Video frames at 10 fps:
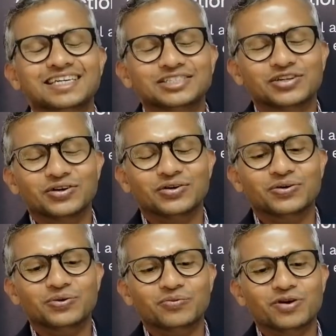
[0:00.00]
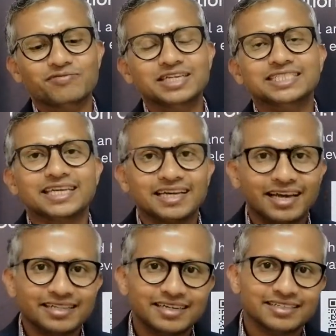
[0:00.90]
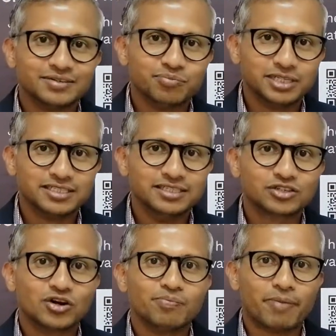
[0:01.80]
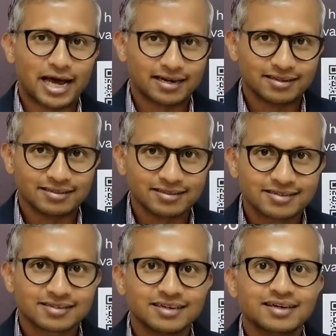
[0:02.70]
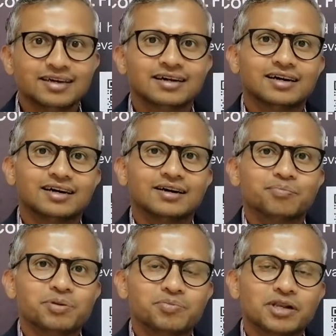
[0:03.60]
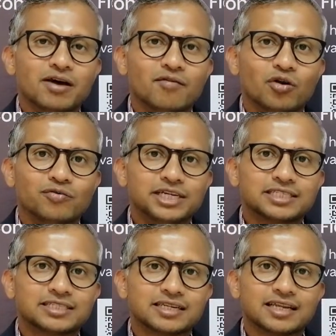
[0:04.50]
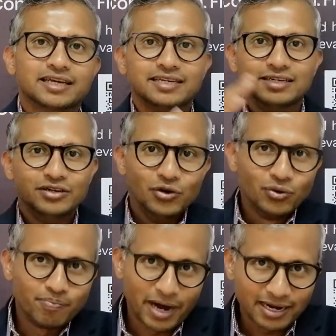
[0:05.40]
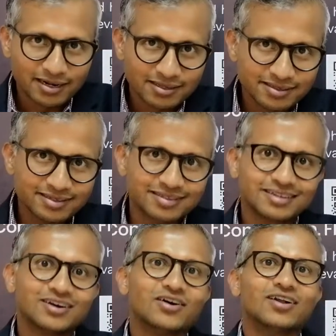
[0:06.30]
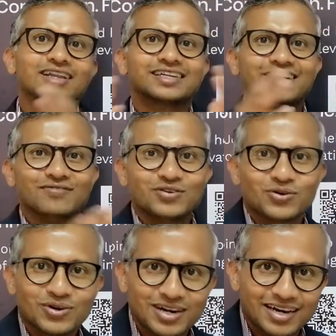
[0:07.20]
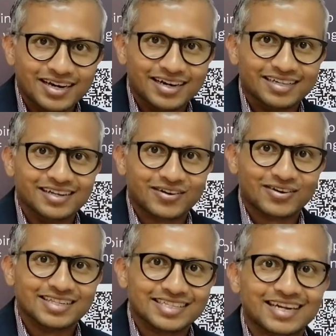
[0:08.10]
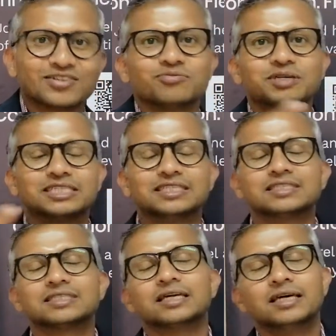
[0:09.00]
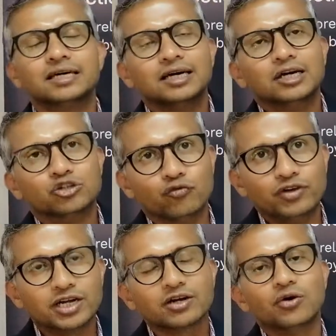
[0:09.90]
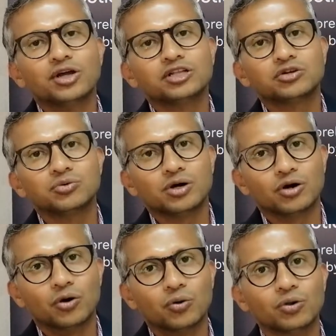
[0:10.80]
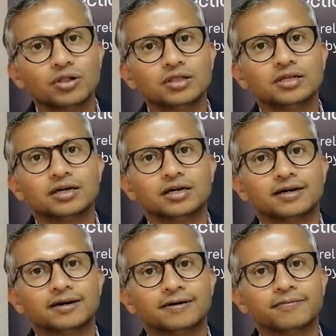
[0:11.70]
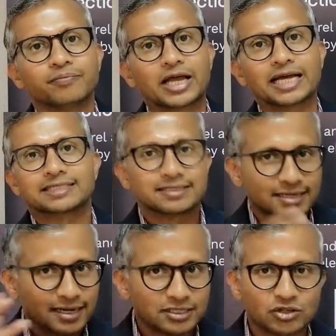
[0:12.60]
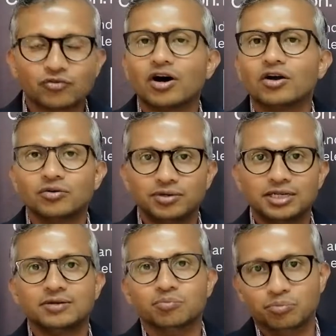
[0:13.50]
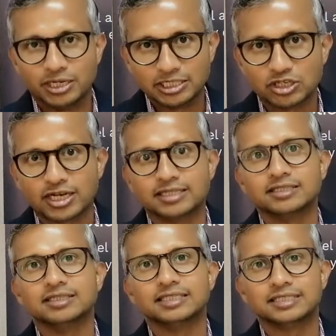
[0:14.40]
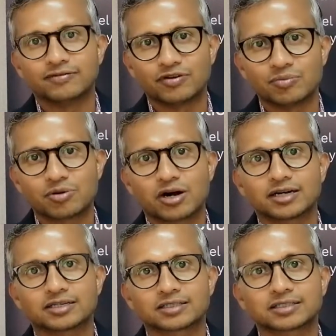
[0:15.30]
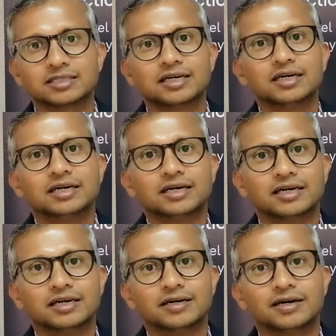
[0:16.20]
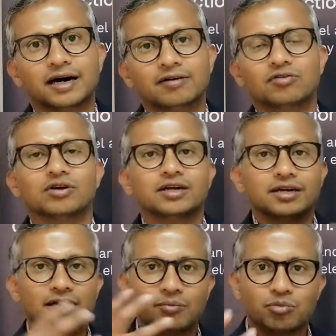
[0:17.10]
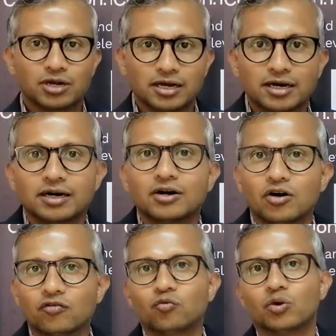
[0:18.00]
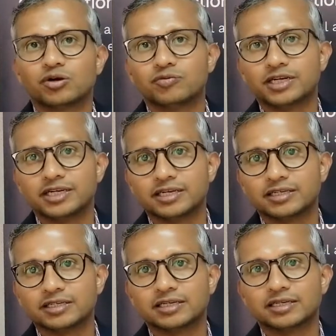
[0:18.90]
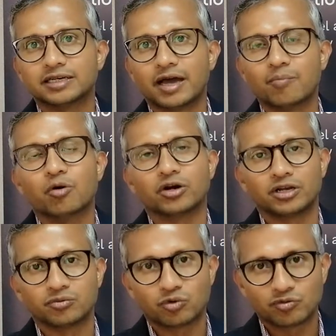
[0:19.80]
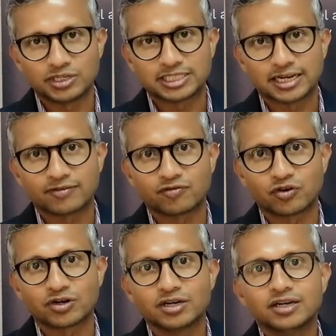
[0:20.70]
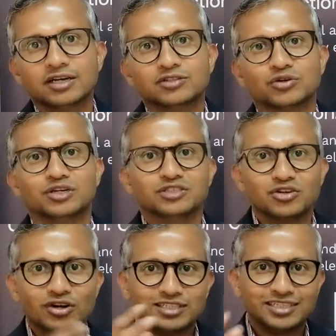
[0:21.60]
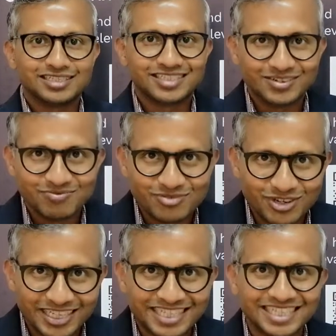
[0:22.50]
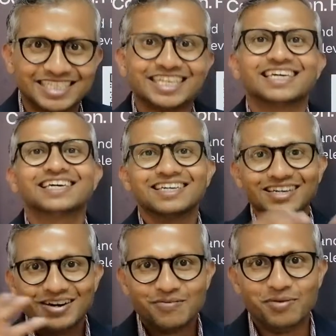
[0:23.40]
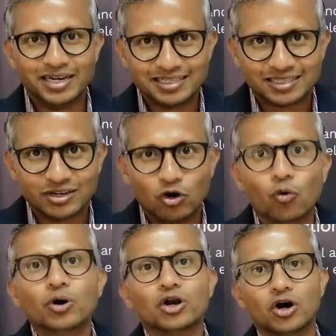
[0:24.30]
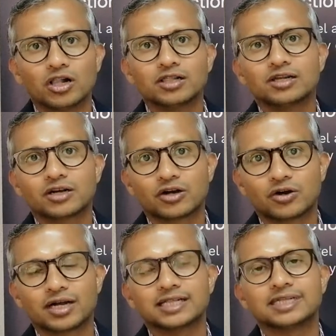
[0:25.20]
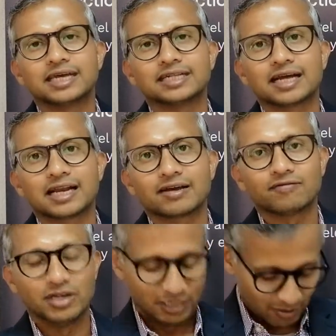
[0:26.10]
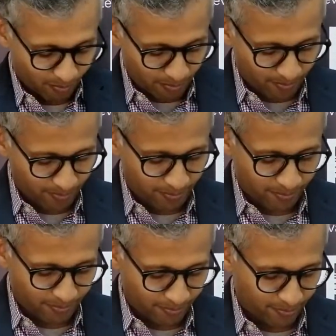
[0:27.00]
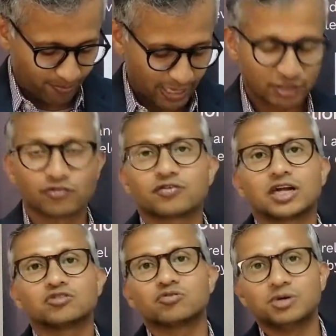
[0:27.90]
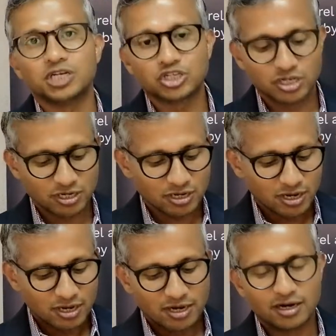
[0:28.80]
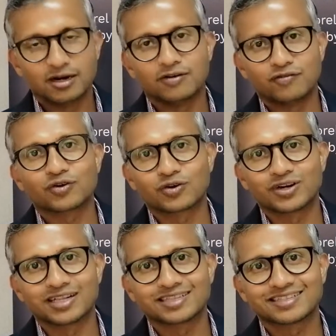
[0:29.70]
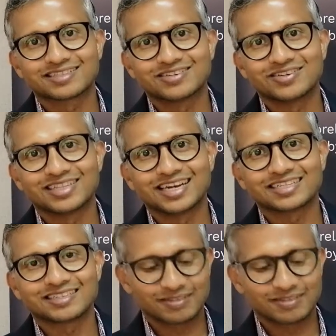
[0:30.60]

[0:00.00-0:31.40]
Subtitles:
So when we say, hey, there is a business called Parallels, people have always like either known Parallels or like they've known the Corel side of the business. So we are going through a whole exercise of how do we bring together these different products under an umbrella of what we embody and what we stand for. So it is not just a Mauritius thing, but it's an overall Corel thing that like we are in a path of transformation for Corel on that.